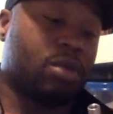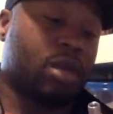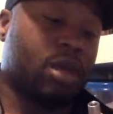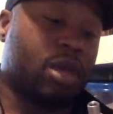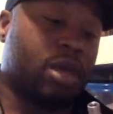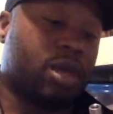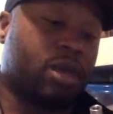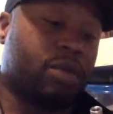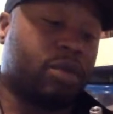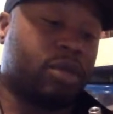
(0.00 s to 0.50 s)

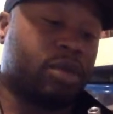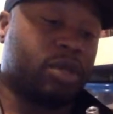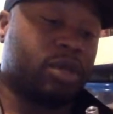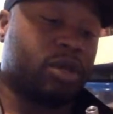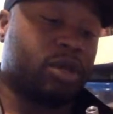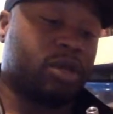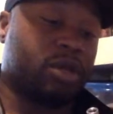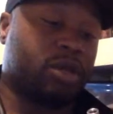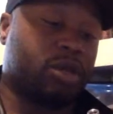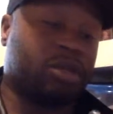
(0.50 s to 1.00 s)
And I'm going
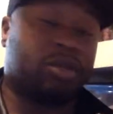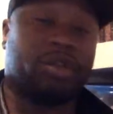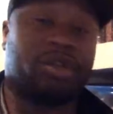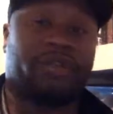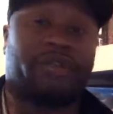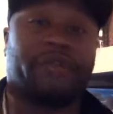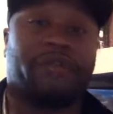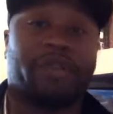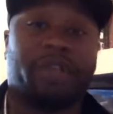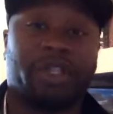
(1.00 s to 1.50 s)
to do
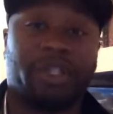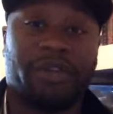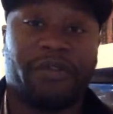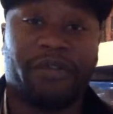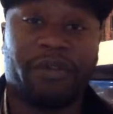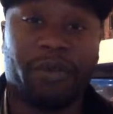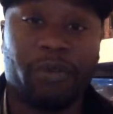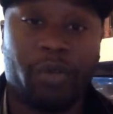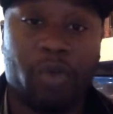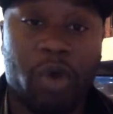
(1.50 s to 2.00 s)
this through the
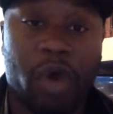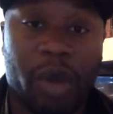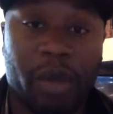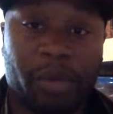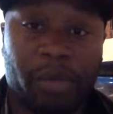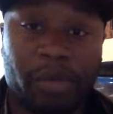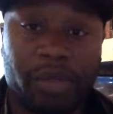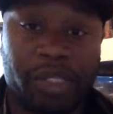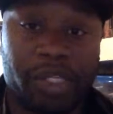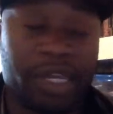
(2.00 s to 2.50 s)
different wide
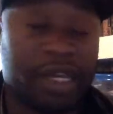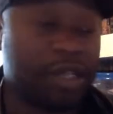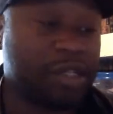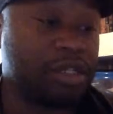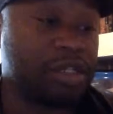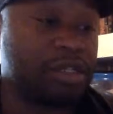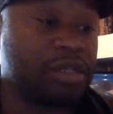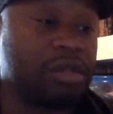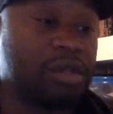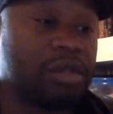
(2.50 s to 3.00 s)
bore
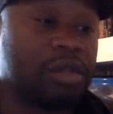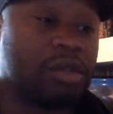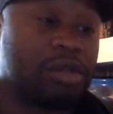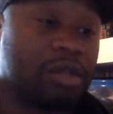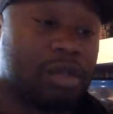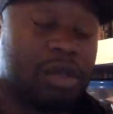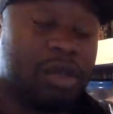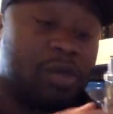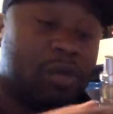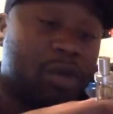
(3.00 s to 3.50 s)
stages, so you
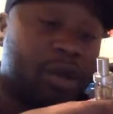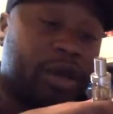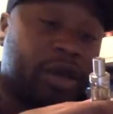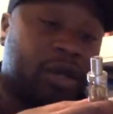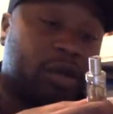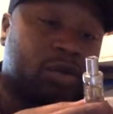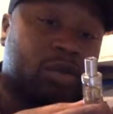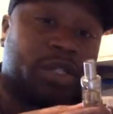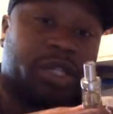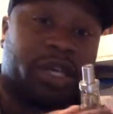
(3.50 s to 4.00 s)
can, the wide
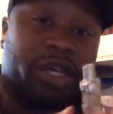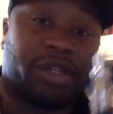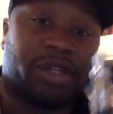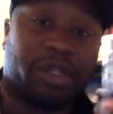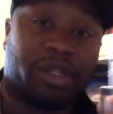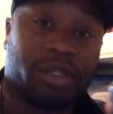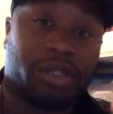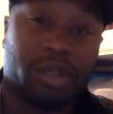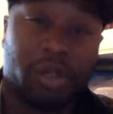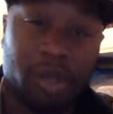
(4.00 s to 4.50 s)
hole
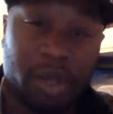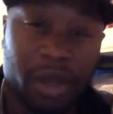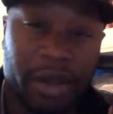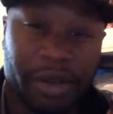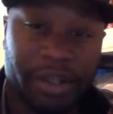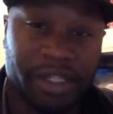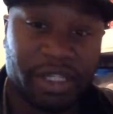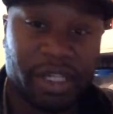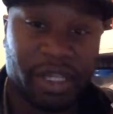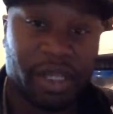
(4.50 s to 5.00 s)
stages, so you can kind
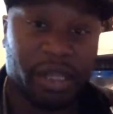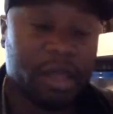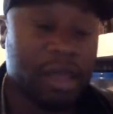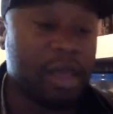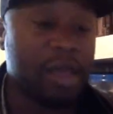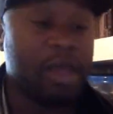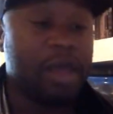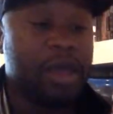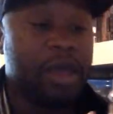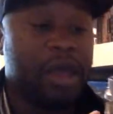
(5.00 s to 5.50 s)
of see
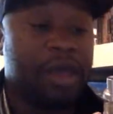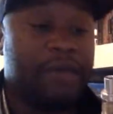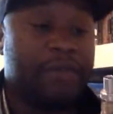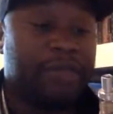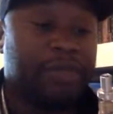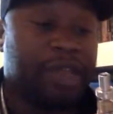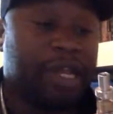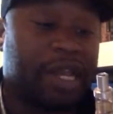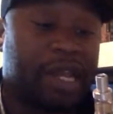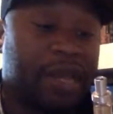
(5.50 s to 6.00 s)

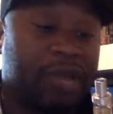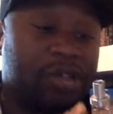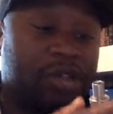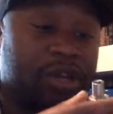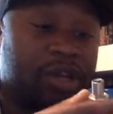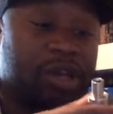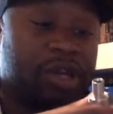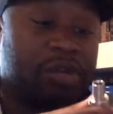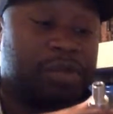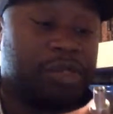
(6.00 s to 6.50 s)
the clouds you're
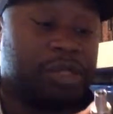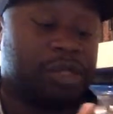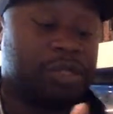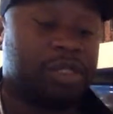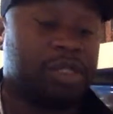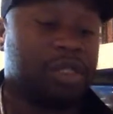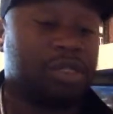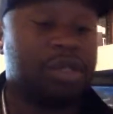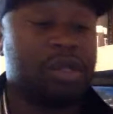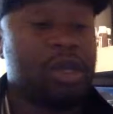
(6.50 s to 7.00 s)
kind of
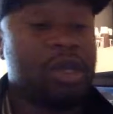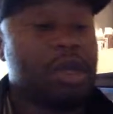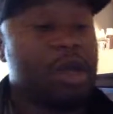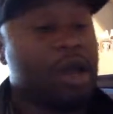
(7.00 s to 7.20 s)
producing.